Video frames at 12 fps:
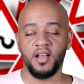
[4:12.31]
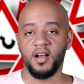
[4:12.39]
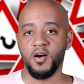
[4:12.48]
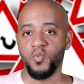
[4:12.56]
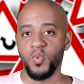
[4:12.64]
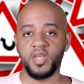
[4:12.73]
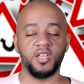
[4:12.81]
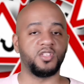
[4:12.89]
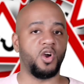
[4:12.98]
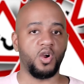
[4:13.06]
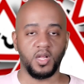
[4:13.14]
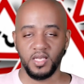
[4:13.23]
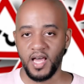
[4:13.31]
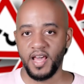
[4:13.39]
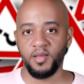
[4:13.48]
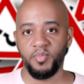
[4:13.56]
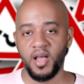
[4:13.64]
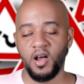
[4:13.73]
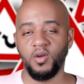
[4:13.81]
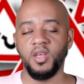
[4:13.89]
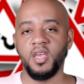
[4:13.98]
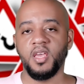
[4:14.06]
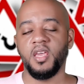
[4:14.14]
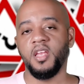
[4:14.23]
we could talk a lot about.
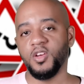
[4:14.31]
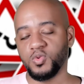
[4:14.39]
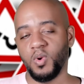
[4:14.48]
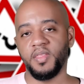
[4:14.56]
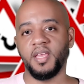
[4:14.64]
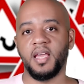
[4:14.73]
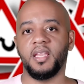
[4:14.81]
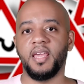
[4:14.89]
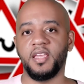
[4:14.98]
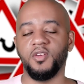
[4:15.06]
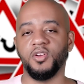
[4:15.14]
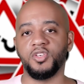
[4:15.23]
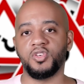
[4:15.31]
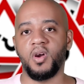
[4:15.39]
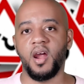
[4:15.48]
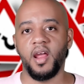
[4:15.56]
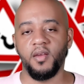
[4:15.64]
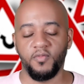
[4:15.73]
Here's one thing I'd like you to try.